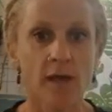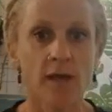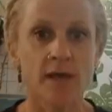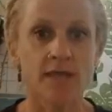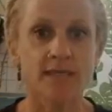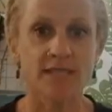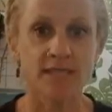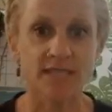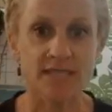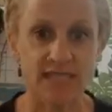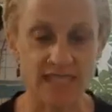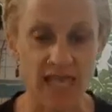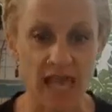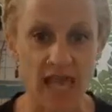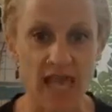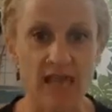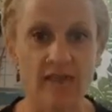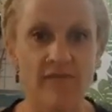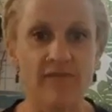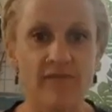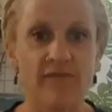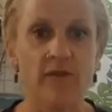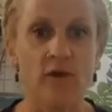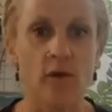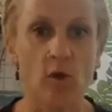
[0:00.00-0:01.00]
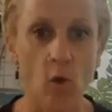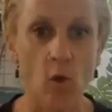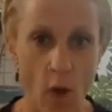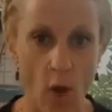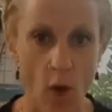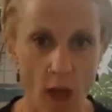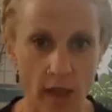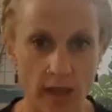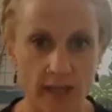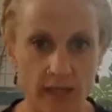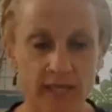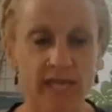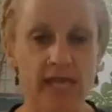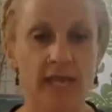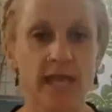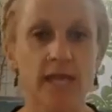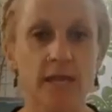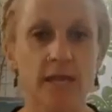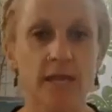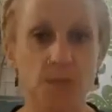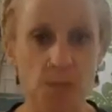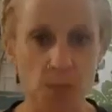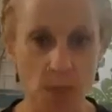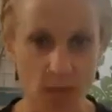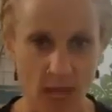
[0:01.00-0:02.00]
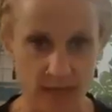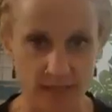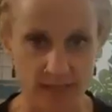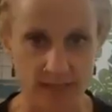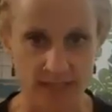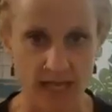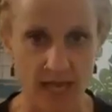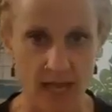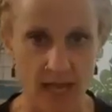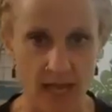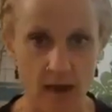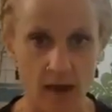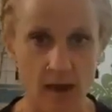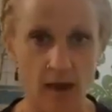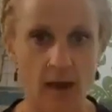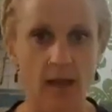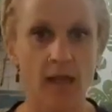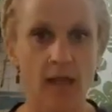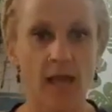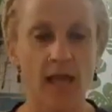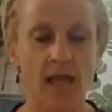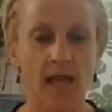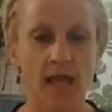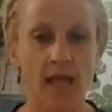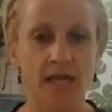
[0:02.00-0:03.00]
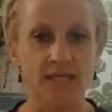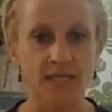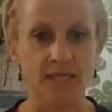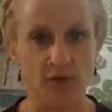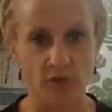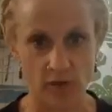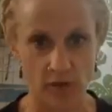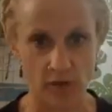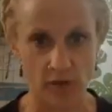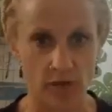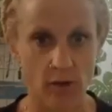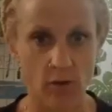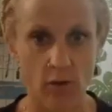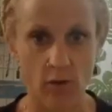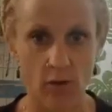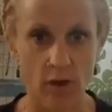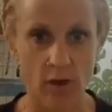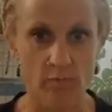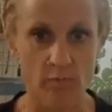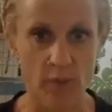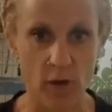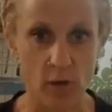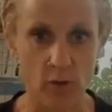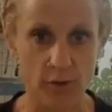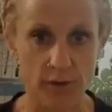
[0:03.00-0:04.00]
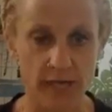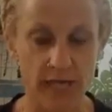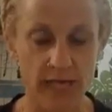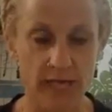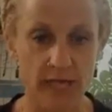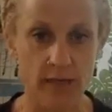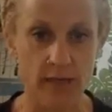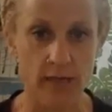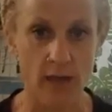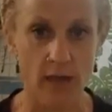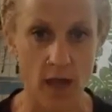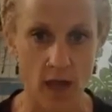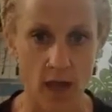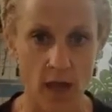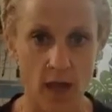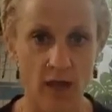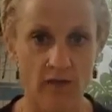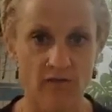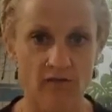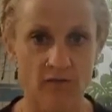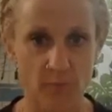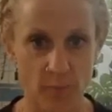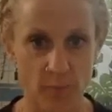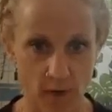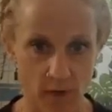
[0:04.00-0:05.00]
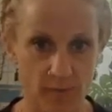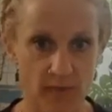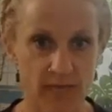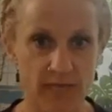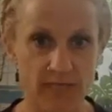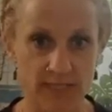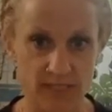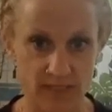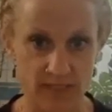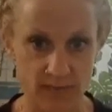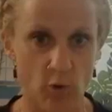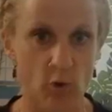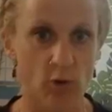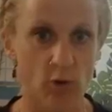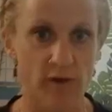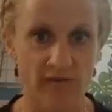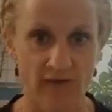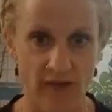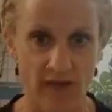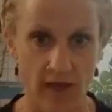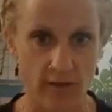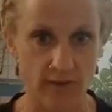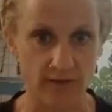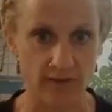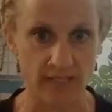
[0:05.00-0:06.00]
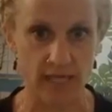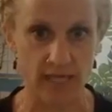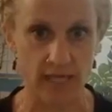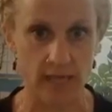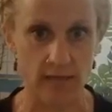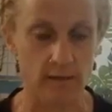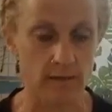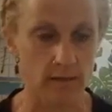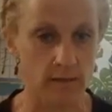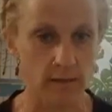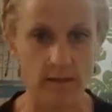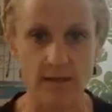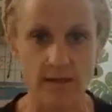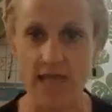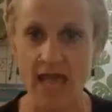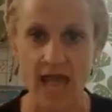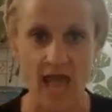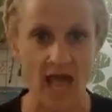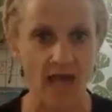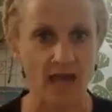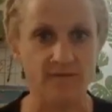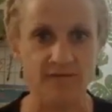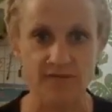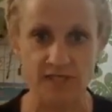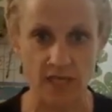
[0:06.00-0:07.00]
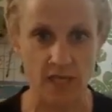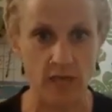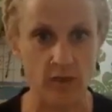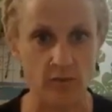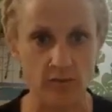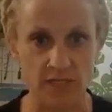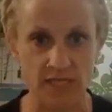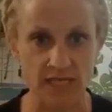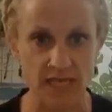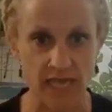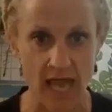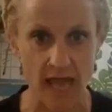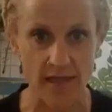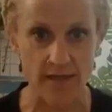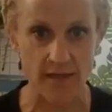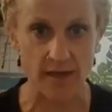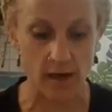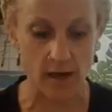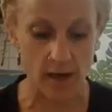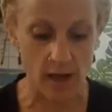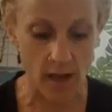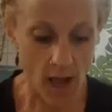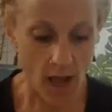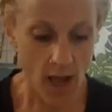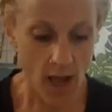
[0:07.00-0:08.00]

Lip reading: safe, quality childcare is a critical component of permanent supportive housing. They have to go together.